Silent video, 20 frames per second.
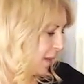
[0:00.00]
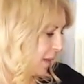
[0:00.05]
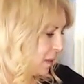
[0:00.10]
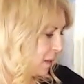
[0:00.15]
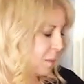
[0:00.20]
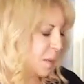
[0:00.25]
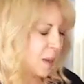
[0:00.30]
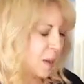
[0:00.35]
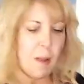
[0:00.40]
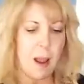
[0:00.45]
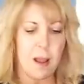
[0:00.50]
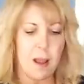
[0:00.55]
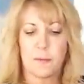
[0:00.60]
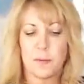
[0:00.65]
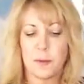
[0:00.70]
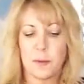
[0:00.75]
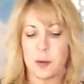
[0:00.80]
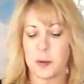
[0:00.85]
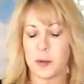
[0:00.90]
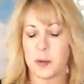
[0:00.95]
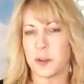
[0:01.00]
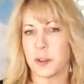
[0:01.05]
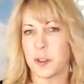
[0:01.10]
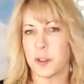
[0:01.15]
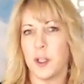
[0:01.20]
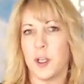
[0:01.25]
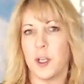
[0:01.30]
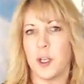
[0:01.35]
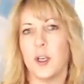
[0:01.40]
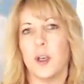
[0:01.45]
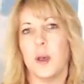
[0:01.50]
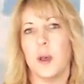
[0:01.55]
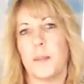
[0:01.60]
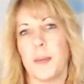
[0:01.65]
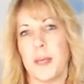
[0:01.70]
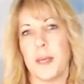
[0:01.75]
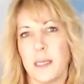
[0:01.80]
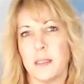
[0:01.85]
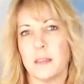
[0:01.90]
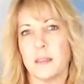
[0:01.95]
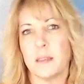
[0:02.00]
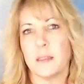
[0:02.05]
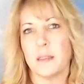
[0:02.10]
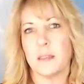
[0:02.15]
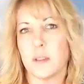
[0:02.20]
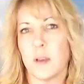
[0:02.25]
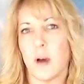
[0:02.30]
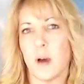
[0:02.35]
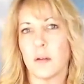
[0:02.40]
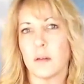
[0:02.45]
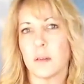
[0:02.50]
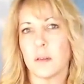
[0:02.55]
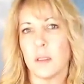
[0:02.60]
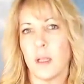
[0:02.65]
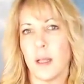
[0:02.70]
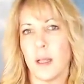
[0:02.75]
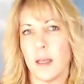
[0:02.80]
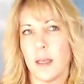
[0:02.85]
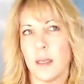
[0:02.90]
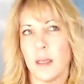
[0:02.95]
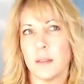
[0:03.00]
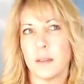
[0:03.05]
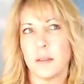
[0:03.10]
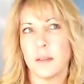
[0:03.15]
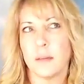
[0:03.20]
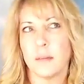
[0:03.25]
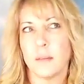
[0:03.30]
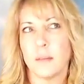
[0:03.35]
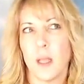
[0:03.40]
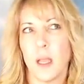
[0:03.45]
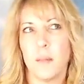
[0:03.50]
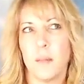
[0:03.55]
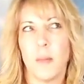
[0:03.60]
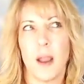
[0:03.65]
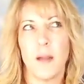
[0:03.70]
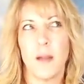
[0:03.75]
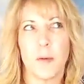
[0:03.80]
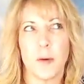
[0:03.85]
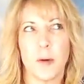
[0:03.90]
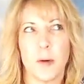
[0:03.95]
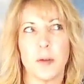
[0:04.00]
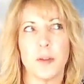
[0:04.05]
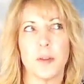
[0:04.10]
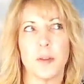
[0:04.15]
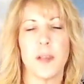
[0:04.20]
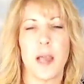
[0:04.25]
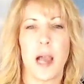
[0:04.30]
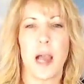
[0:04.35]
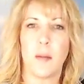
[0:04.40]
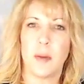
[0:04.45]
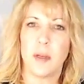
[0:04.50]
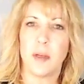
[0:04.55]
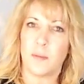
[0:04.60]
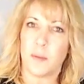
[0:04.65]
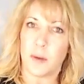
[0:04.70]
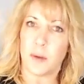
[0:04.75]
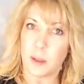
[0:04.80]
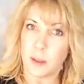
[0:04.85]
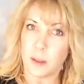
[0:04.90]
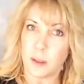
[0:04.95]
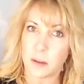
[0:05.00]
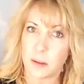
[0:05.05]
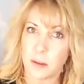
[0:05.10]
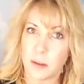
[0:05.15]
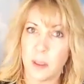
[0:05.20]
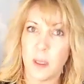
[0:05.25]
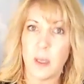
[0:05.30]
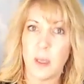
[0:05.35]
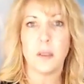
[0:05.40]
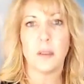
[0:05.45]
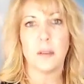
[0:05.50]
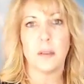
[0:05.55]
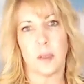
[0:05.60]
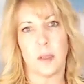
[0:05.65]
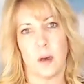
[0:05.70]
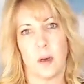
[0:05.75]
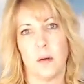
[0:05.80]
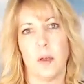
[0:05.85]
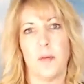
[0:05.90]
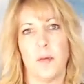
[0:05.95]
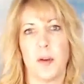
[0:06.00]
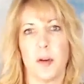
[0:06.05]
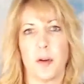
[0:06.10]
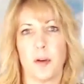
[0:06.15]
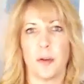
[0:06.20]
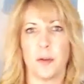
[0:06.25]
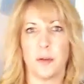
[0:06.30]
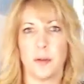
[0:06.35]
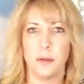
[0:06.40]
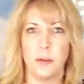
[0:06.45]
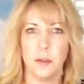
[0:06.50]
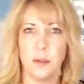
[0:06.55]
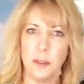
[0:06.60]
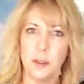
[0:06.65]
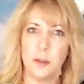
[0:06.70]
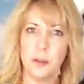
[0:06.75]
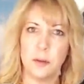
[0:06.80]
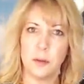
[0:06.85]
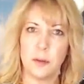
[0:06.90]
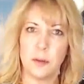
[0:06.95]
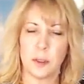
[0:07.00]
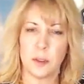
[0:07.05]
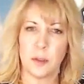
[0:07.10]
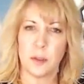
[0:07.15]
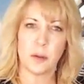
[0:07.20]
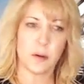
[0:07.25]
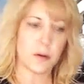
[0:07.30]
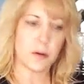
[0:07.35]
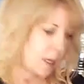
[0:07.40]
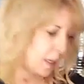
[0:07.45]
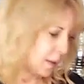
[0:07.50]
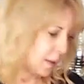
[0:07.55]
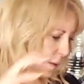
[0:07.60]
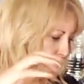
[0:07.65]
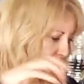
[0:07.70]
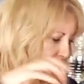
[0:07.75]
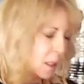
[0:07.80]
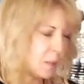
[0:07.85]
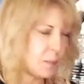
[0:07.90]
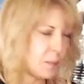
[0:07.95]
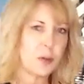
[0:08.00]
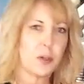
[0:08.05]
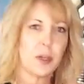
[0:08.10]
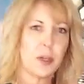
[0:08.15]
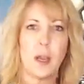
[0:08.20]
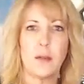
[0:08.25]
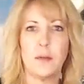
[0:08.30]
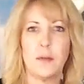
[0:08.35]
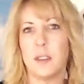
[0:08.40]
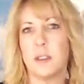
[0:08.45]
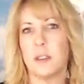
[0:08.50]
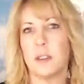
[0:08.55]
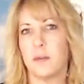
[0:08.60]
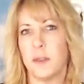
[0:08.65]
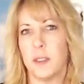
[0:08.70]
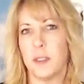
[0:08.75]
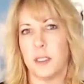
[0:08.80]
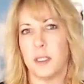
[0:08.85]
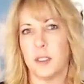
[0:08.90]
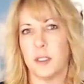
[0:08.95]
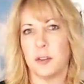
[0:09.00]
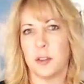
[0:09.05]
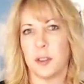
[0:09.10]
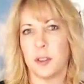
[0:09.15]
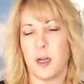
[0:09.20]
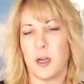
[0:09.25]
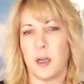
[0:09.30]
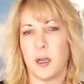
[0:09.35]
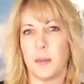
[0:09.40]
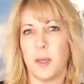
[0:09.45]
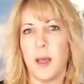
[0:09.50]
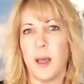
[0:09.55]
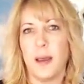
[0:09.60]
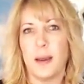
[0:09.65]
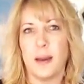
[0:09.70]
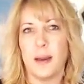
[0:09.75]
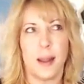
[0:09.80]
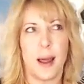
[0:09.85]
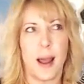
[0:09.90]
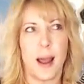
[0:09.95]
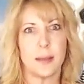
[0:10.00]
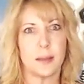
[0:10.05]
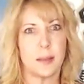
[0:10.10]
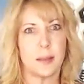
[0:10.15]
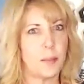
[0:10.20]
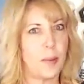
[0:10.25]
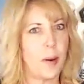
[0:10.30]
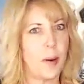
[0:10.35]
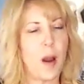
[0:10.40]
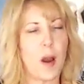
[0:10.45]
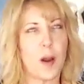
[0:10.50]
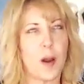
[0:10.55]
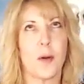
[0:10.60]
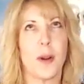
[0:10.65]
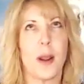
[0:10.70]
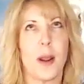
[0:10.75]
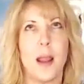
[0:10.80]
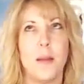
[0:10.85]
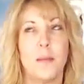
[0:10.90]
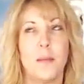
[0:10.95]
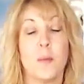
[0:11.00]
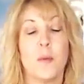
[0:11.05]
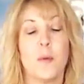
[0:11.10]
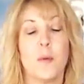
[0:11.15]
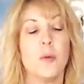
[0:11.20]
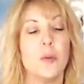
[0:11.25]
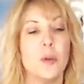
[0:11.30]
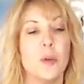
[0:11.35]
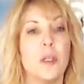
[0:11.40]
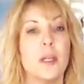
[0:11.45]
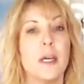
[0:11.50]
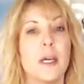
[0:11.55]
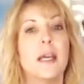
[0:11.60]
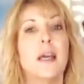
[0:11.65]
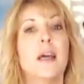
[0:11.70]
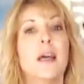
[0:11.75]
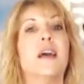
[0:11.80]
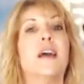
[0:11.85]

This will be my first piece of salt glaze and my first Salmon Falls. So if you're new to learning this deeper dive into vintage um, glass and pottery, I'm really